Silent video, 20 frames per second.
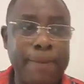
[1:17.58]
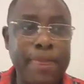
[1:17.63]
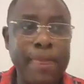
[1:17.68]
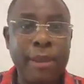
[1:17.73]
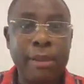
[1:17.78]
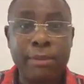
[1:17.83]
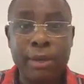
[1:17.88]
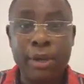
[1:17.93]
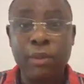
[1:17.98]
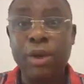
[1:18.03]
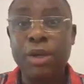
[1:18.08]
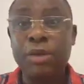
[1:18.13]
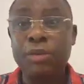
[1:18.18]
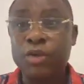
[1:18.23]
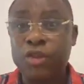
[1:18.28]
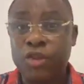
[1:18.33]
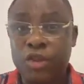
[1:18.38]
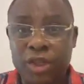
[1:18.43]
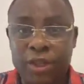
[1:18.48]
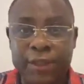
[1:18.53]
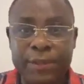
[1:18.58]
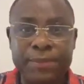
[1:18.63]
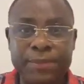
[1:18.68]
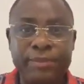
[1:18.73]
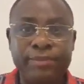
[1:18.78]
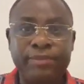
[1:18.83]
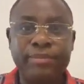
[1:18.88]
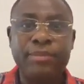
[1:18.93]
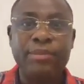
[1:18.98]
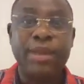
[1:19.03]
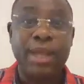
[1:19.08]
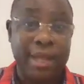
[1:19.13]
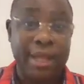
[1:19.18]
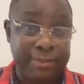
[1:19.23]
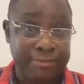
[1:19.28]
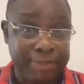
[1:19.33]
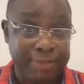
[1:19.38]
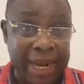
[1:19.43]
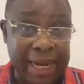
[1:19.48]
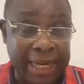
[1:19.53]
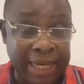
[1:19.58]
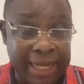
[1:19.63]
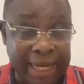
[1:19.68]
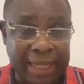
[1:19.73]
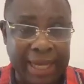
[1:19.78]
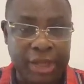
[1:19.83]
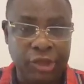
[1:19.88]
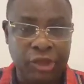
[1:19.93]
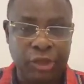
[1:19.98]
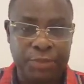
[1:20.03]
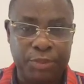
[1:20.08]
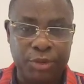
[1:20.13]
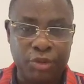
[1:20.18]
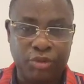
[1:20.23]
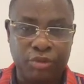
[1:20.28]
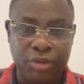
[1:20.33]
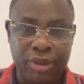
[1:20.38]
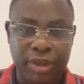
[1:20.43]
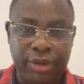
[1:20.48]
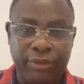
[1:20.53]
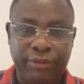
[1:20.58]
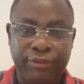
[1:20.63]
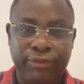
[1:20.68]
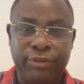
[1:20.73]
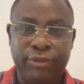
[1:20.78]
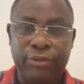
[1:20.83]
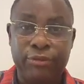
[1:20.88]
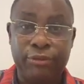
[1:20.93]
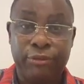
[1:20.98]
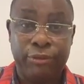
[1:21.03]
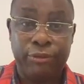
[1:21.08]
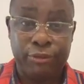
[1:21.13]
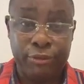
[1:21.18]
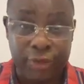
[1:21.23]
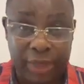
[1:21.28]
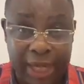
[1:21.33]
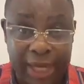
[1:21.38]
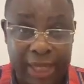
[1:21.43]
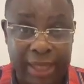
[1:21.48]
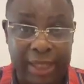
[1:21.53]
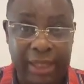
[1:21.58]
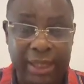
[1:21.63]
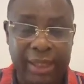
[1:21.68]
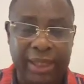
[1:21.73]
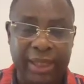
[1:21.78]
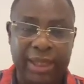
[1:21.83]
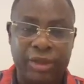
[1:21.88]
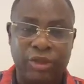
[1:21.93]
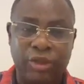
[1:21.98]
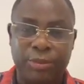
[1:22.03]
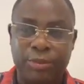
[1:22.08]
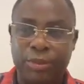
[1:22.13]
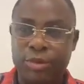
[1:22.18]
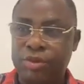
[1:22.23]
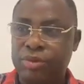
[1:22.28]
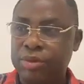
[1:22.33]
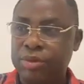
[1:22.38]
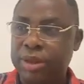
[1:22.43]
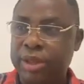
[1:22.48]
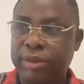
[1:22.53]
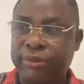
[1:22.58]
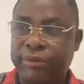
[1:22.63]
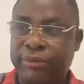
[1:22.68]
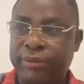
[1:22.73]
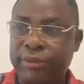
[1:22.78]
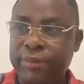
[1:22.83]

But when you see a banker that is supposed to live frugally, that is supposed to live